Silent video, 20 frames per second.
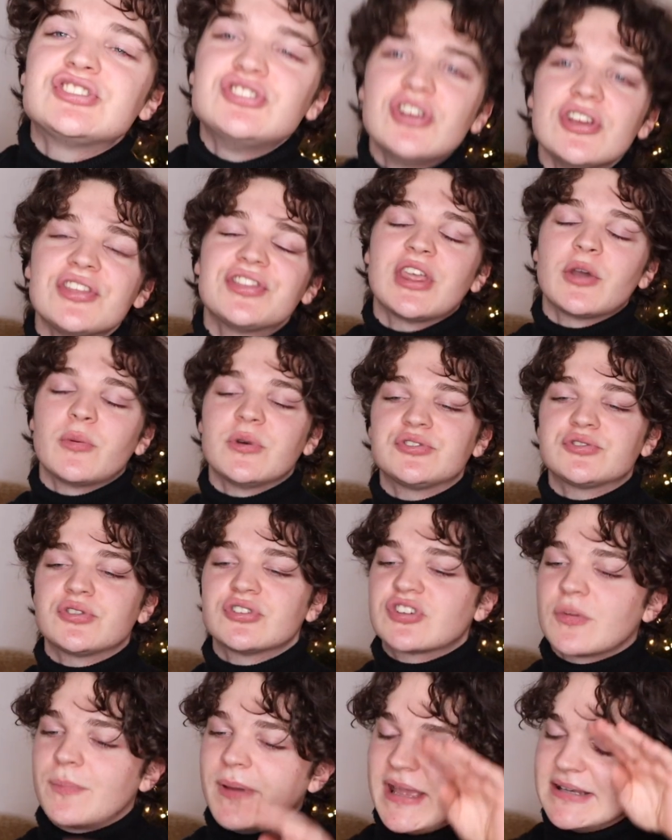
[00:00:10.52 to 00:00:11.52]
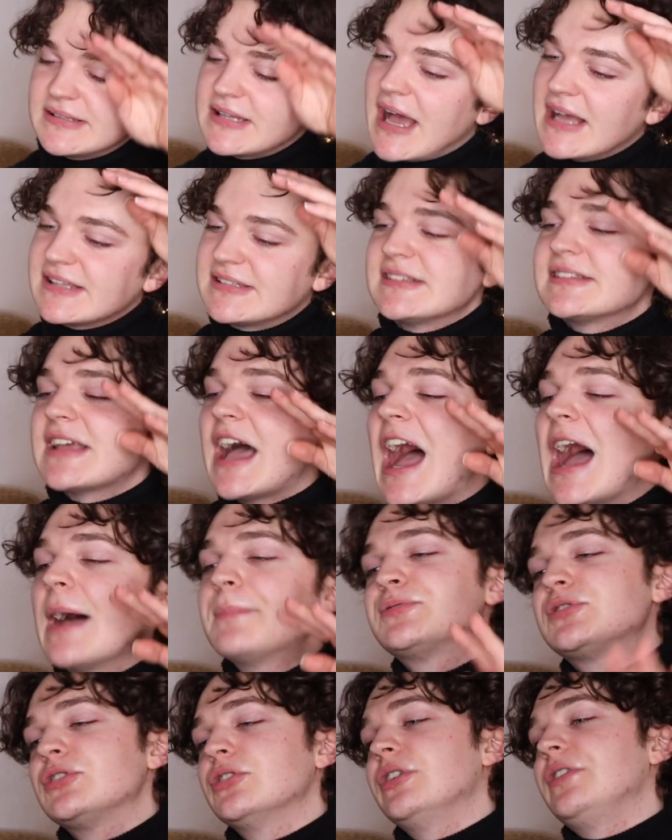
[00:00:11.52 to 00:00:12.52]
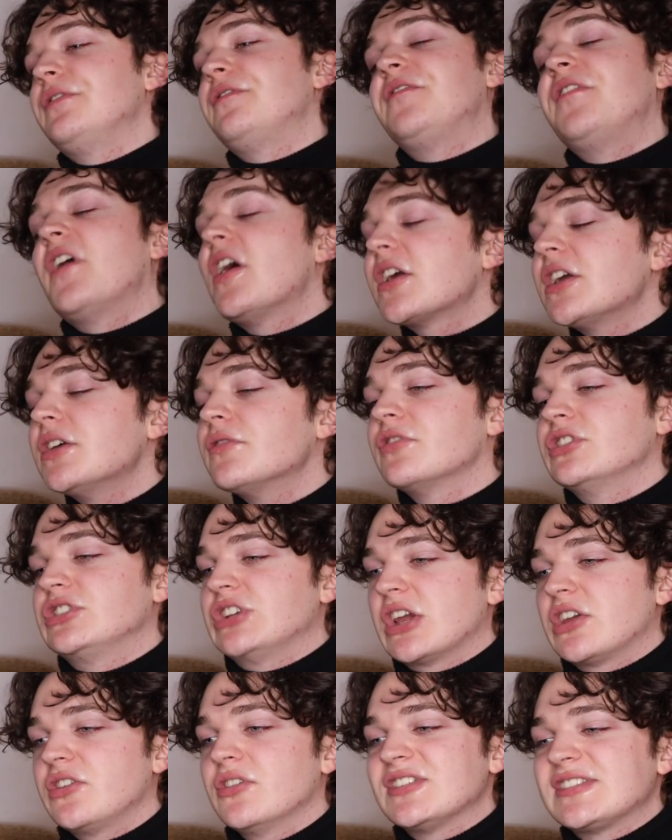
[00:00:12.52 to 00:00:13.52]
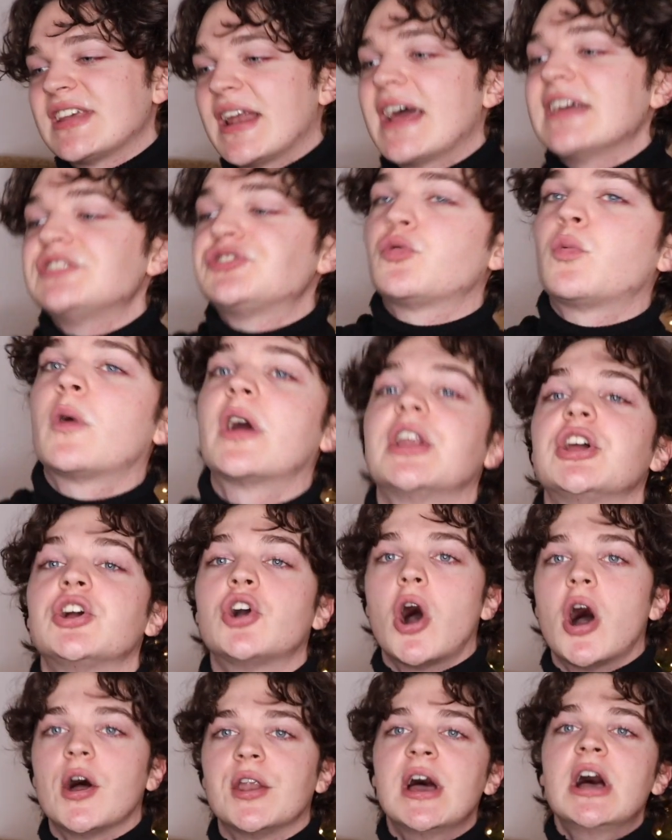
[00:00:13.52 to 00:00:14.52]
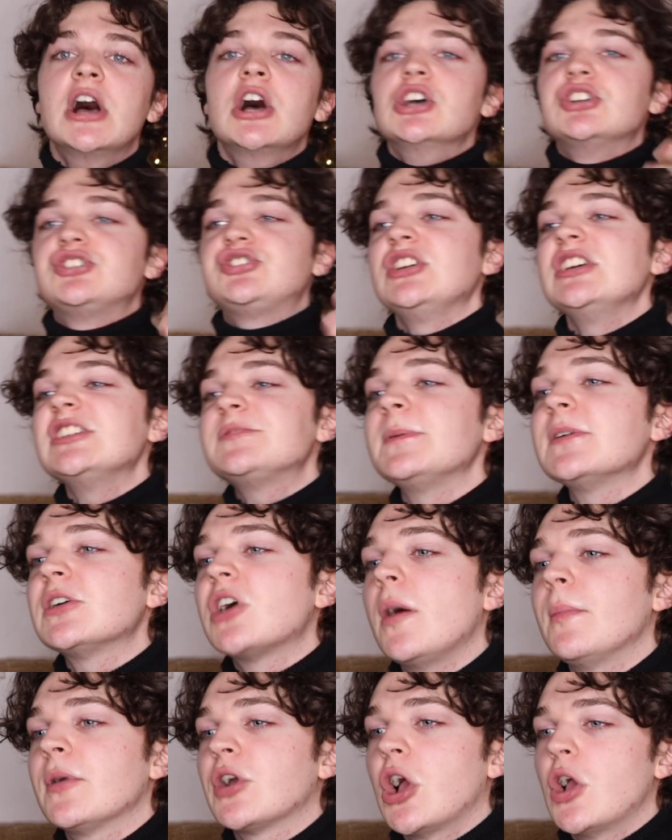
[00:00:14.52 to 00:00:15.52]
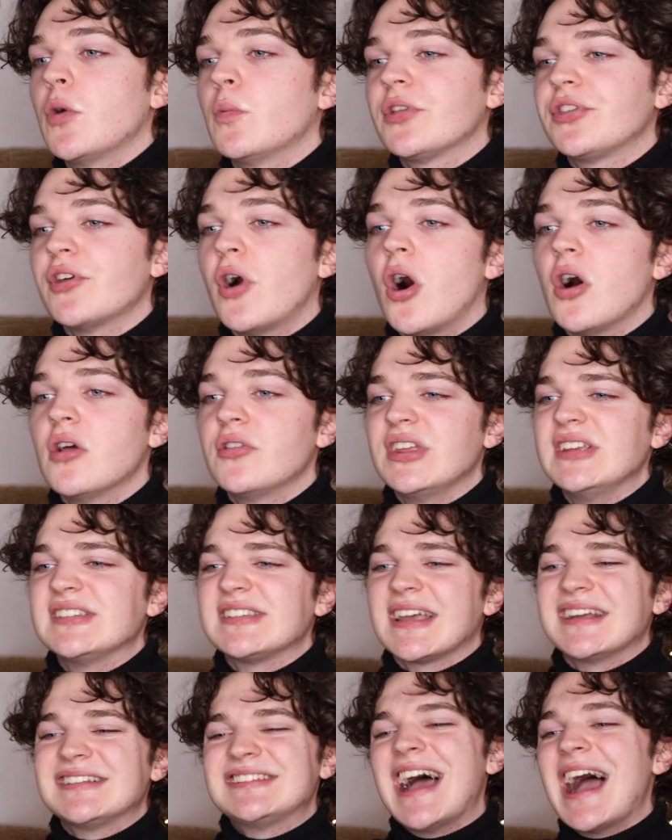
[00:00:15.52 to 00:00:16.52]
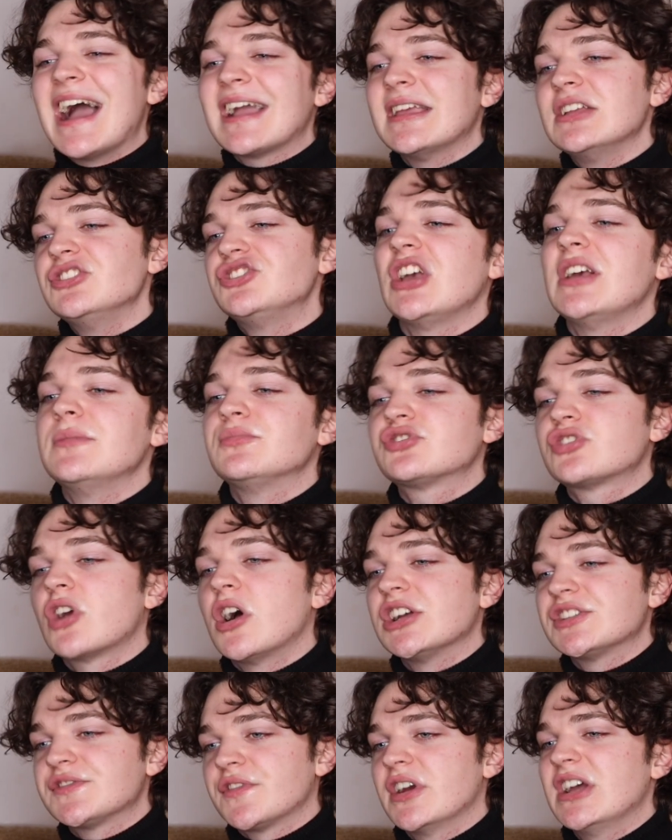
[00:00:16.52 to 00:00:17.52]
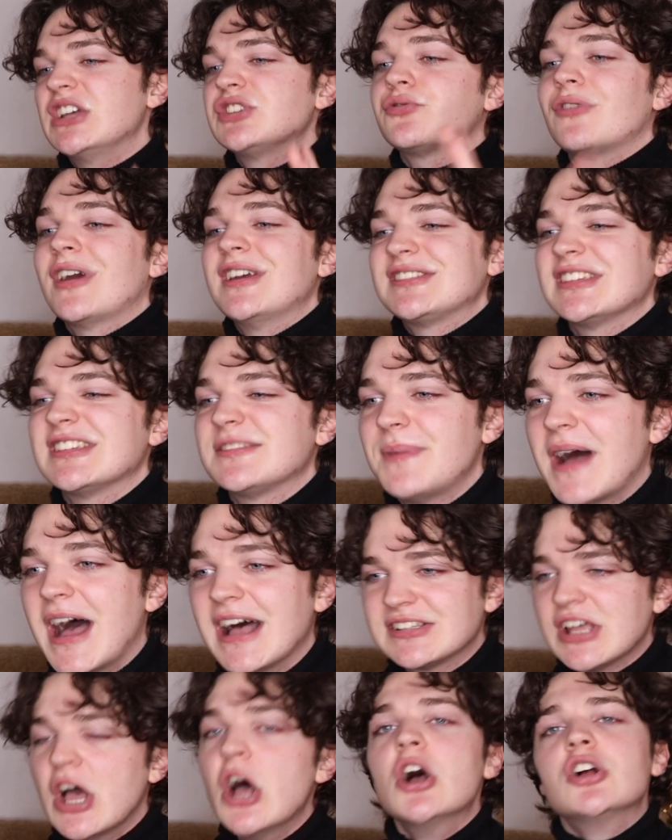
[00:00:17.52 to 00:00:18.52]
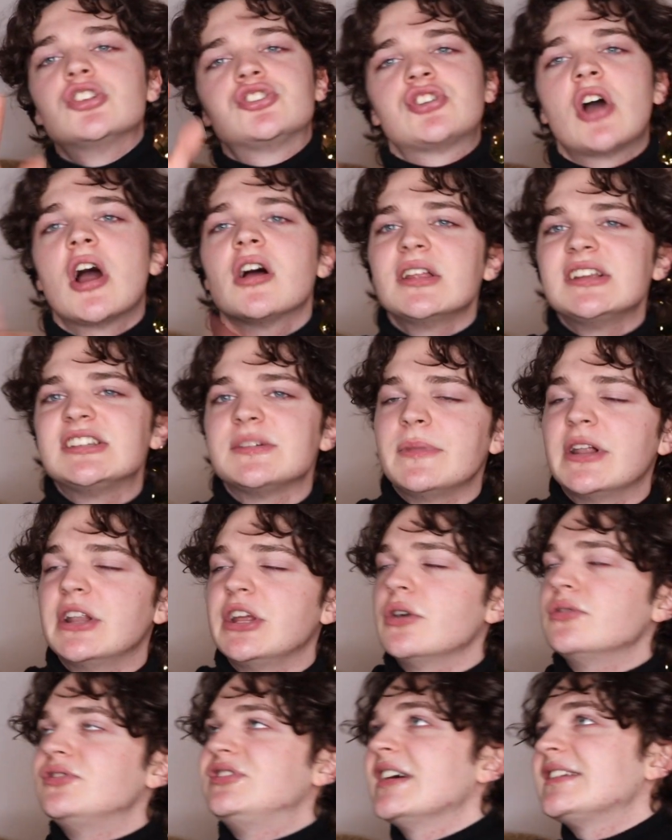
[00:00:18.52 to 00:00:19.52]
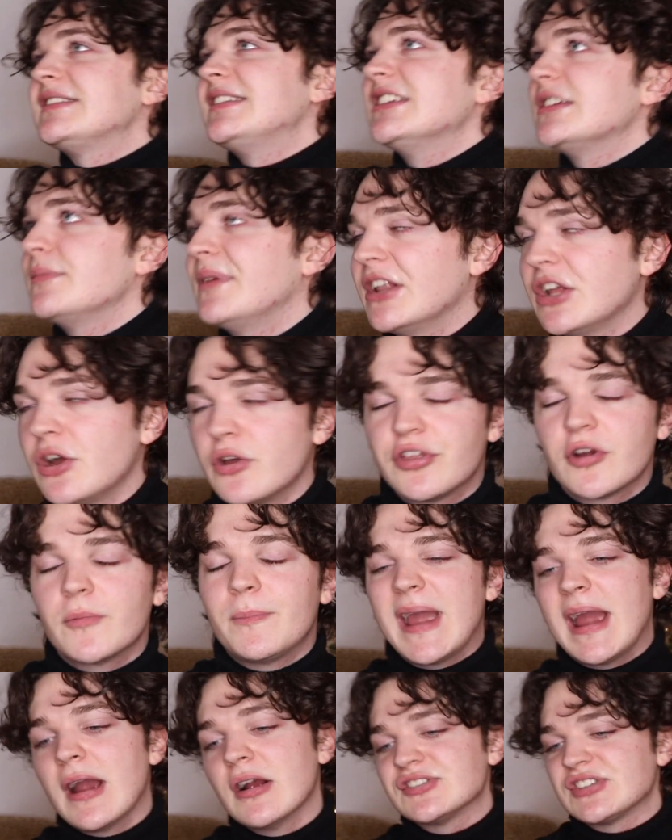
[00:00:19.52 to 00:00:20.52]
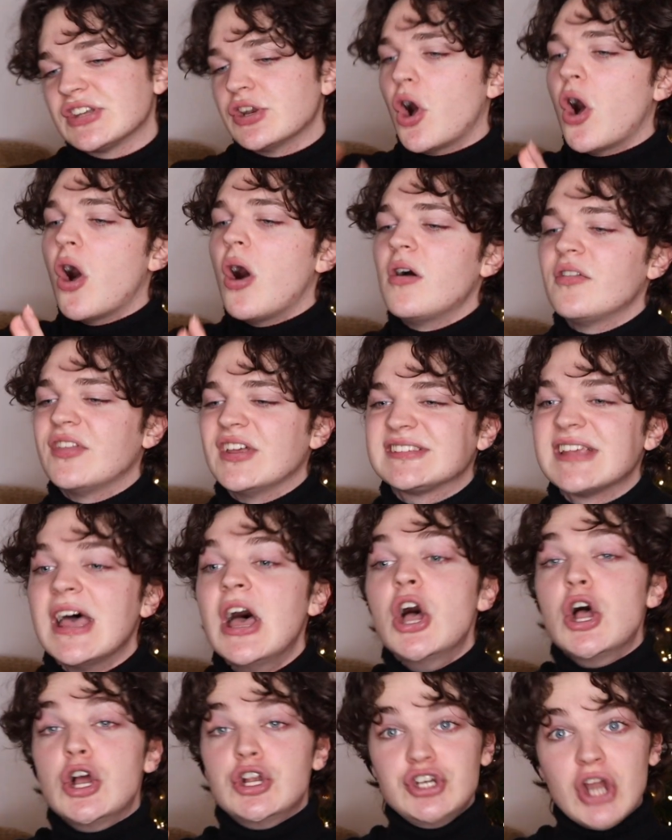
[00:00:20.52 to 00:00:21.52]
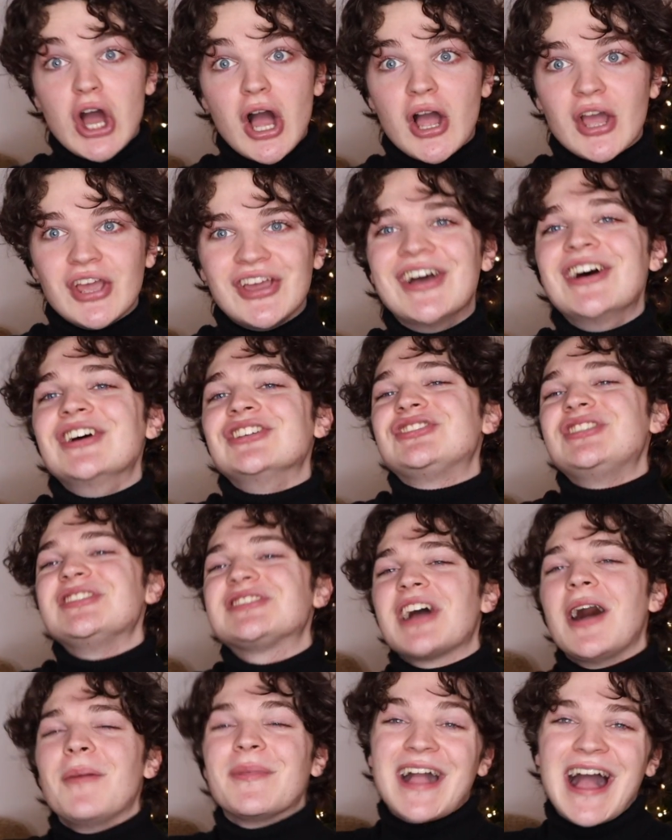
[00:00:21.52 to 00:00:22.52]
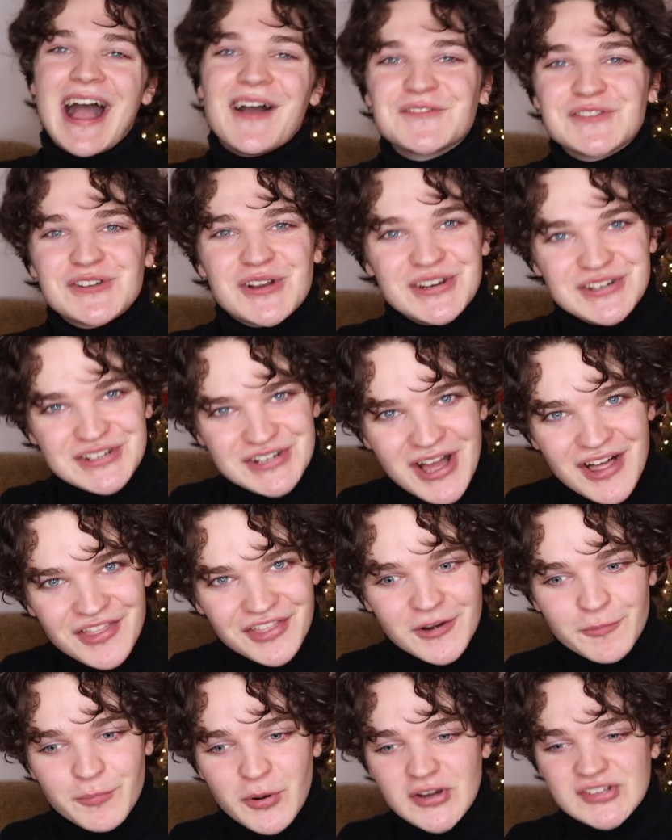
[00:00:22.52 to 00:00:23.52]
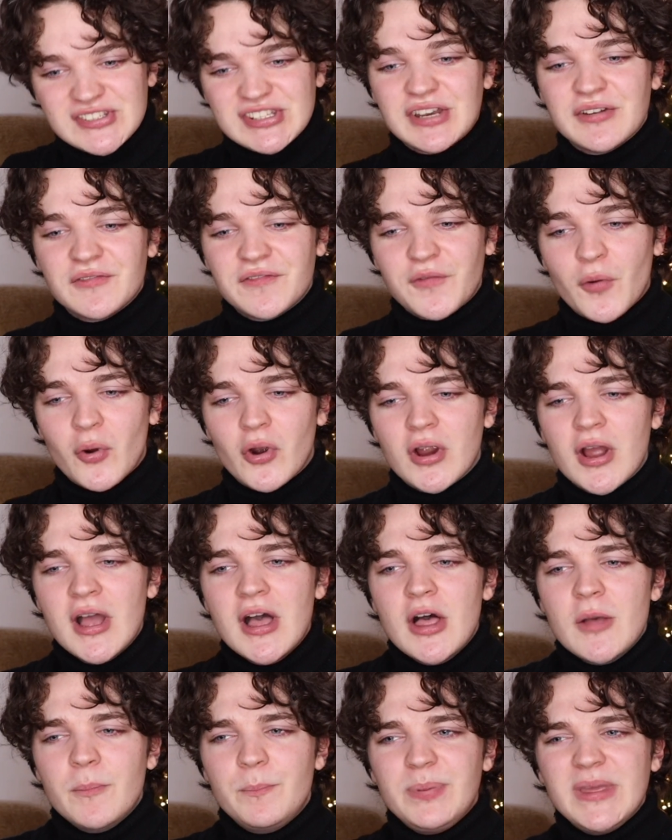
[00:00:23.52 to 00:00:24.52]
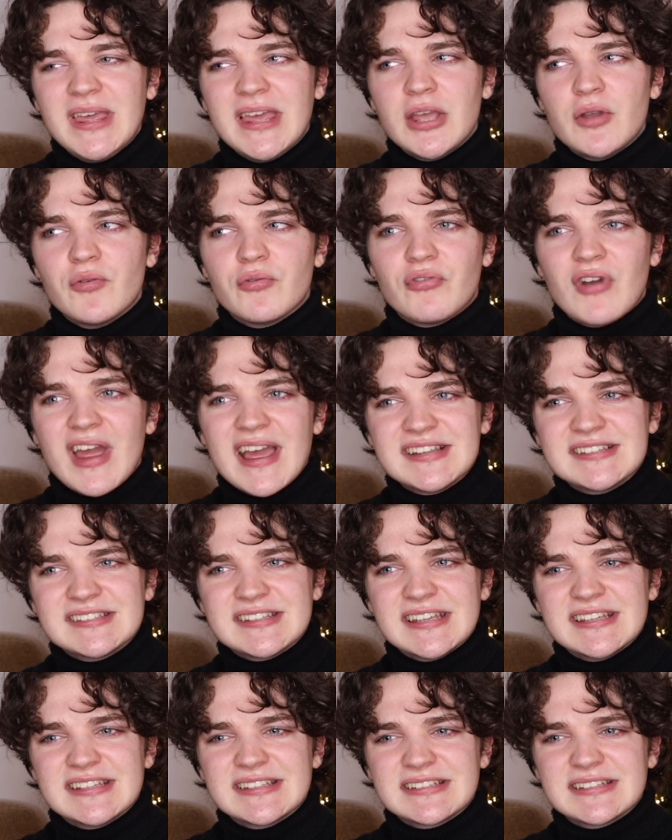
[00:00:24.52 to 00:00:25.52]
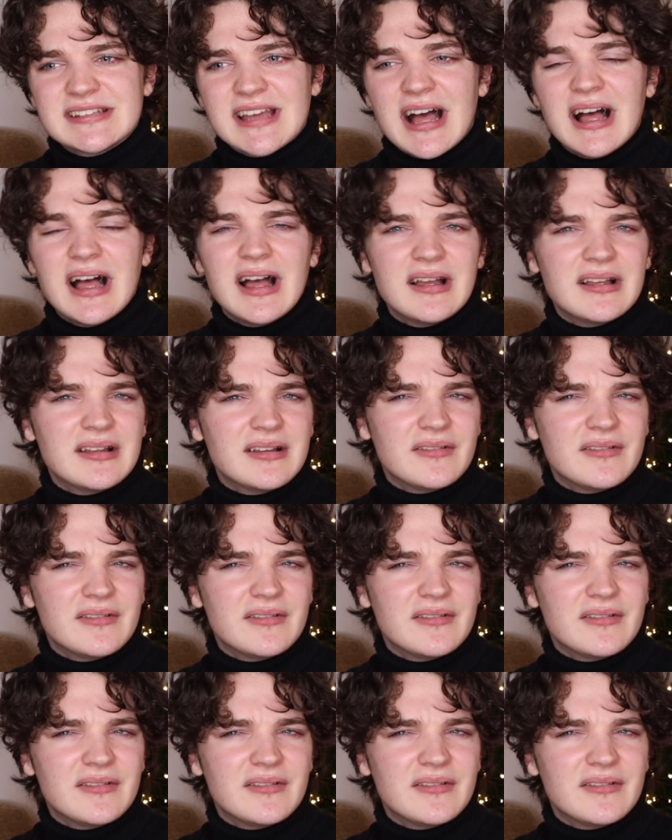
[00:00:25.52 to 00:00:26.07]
new thing with Trisha Paytas is absolutely fucking ridiculous, and I swear to God, she's been coming out with all these, like attacking James Charles for his racist past, Charli D'Amelio, Dixie D'Amelio, their parents, and all this. Now, she's coming after another person for being racist, uh,